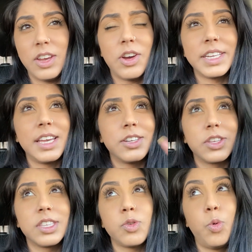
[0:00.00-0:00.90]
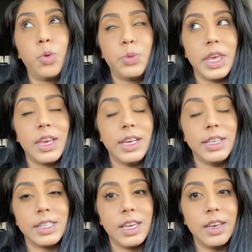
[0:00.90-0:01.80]
Honestly, I took this whole week
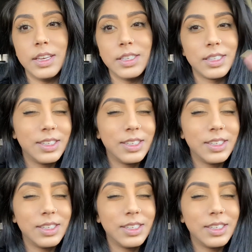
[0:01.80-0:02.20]
easy because